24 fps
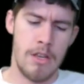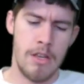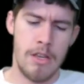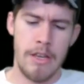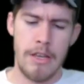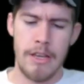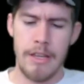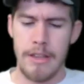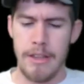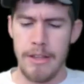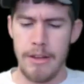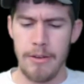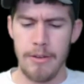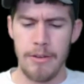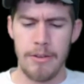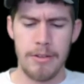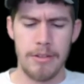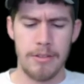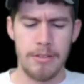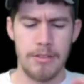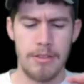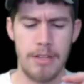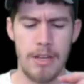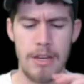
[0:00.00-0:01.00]
There are a
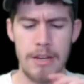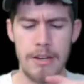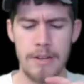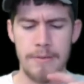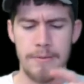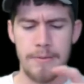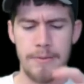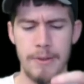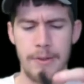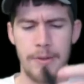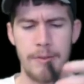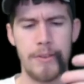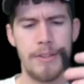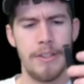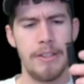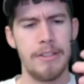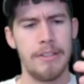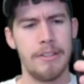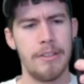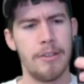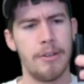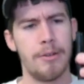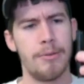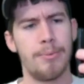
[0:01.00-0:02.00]
lot of these
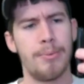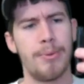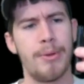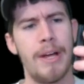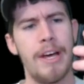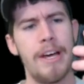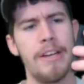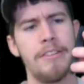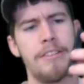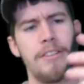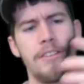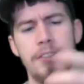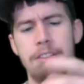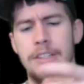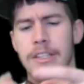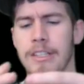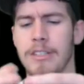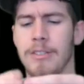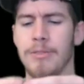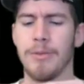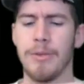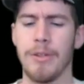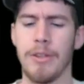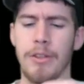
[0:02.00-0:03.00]
little plastic things
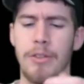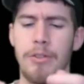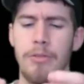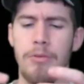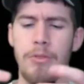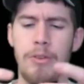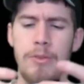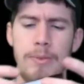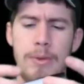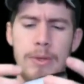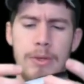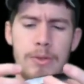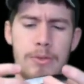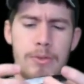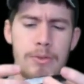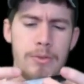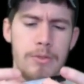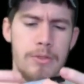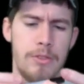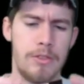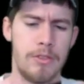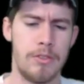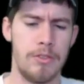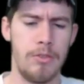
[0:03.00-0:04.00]
with a 3mm
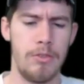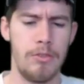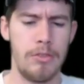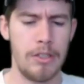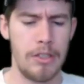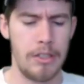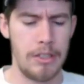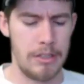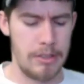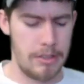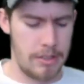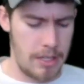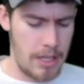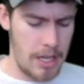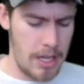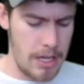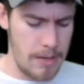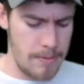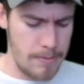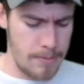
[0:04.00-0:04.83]
two-sided tape.